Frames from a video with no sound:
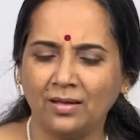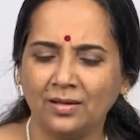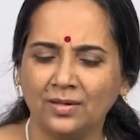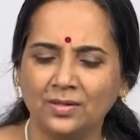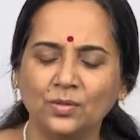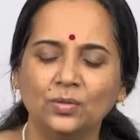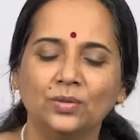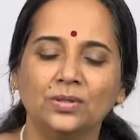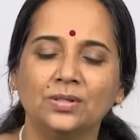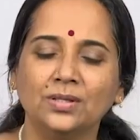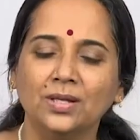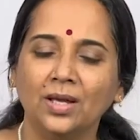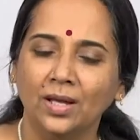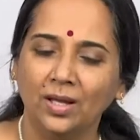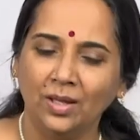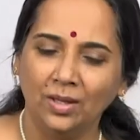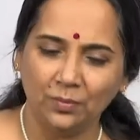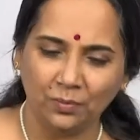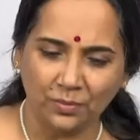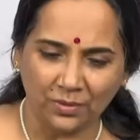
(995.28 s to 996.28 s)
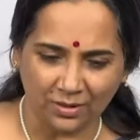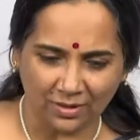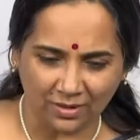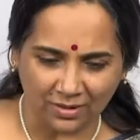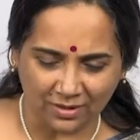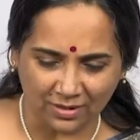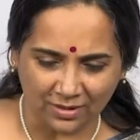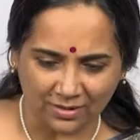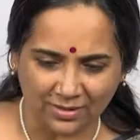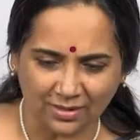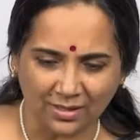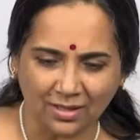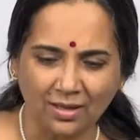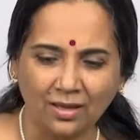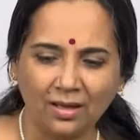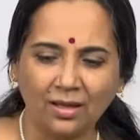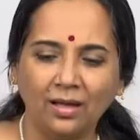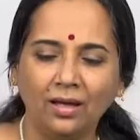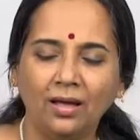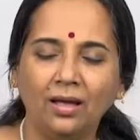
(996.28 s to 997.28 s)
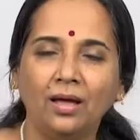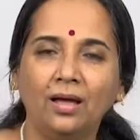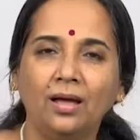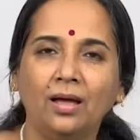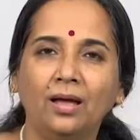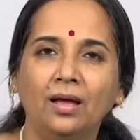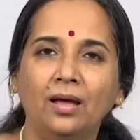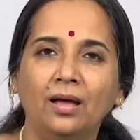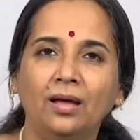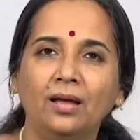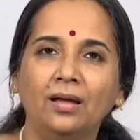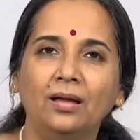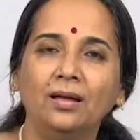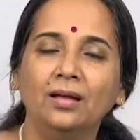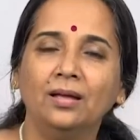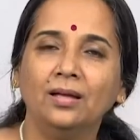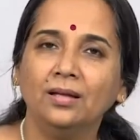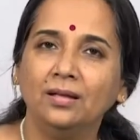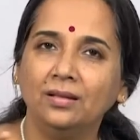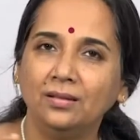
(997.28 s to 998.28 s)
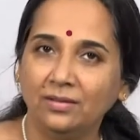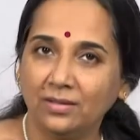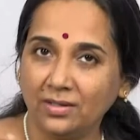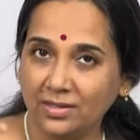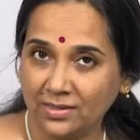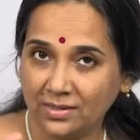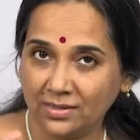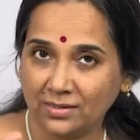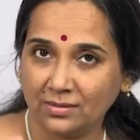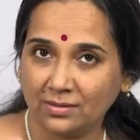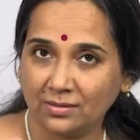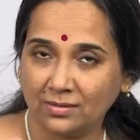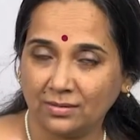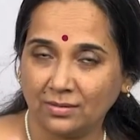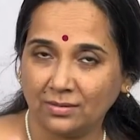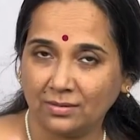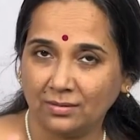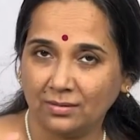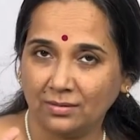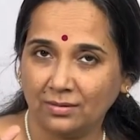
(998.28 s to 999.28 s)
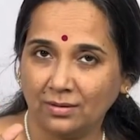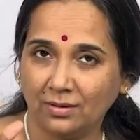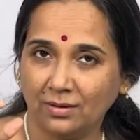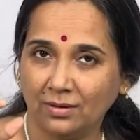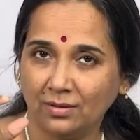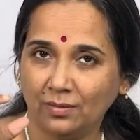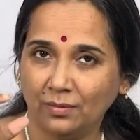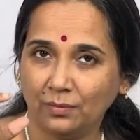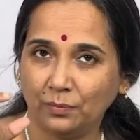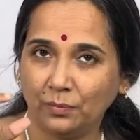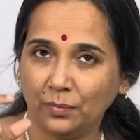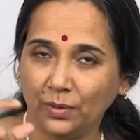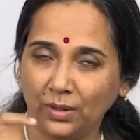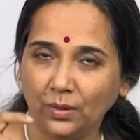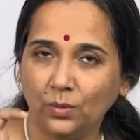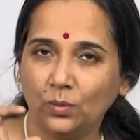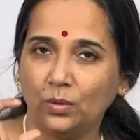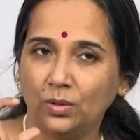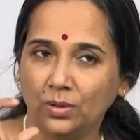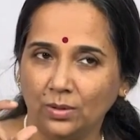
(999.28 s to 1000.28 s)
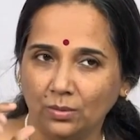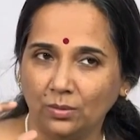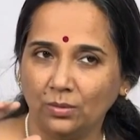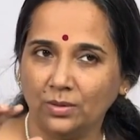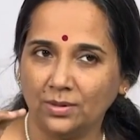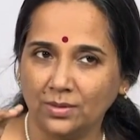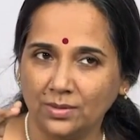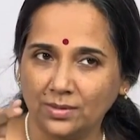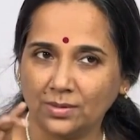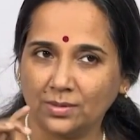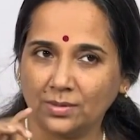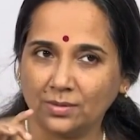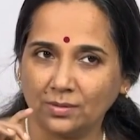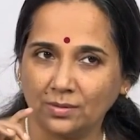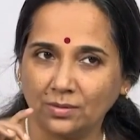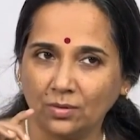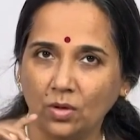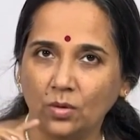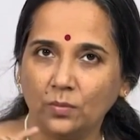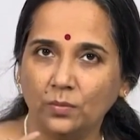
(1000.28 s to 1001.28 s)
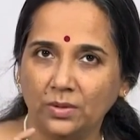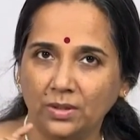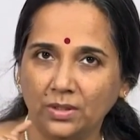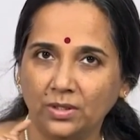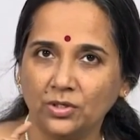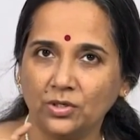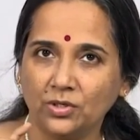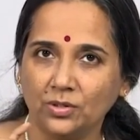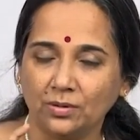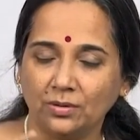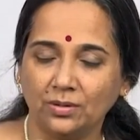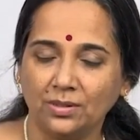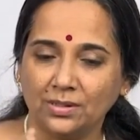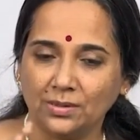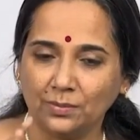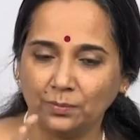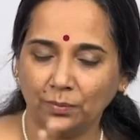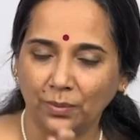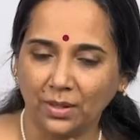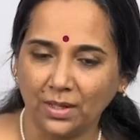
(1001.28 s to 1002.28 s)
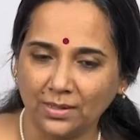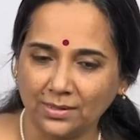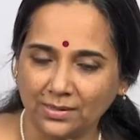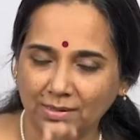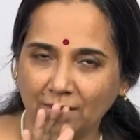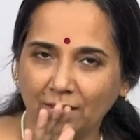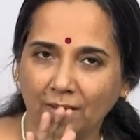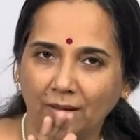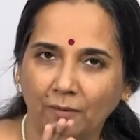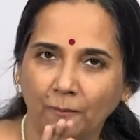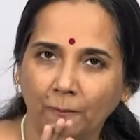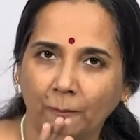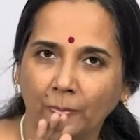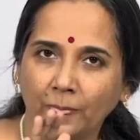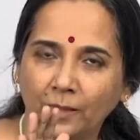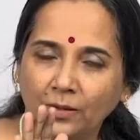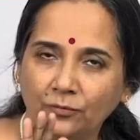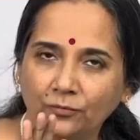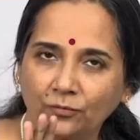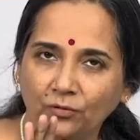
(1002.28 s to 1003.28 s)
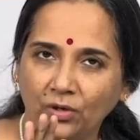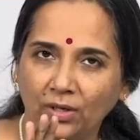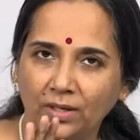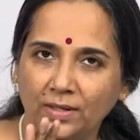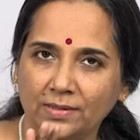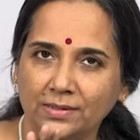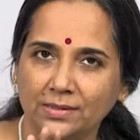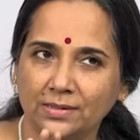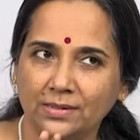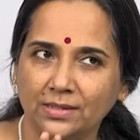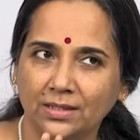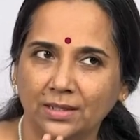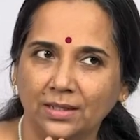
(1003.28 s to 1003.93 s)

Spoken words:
So this pa sa, this prayoga or this combination, this pa sa phrase